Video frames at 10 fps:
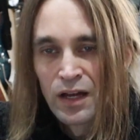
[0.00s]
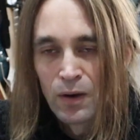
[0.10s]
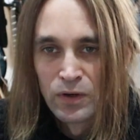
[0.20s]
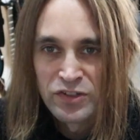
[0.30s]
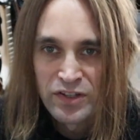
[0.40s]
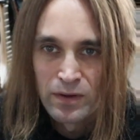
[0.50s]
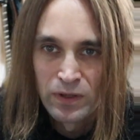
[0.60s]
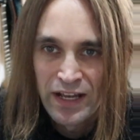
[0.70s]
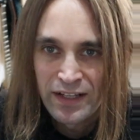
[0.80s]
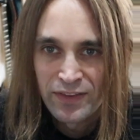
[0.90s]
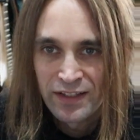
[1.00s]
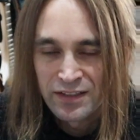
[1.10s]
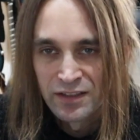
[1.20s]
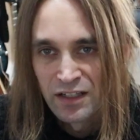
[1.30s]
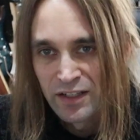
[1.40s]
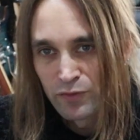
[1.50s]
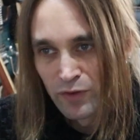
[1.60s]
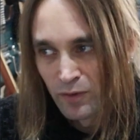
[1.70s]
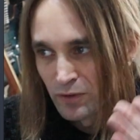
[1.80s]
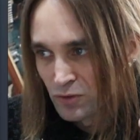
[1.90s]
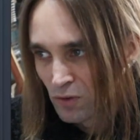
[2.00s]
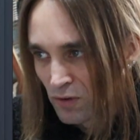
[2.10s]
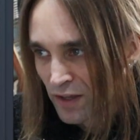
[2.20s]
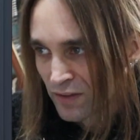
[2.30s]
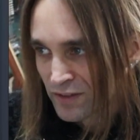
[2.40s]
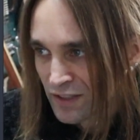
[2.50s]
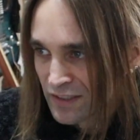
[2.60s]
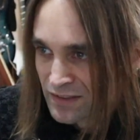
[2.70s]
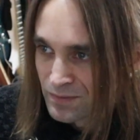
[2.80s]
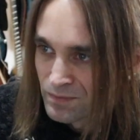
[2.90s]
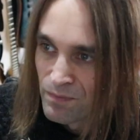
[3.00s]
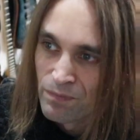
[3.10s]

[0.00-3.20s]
I wish they would add that in a later firmware to all the other delays.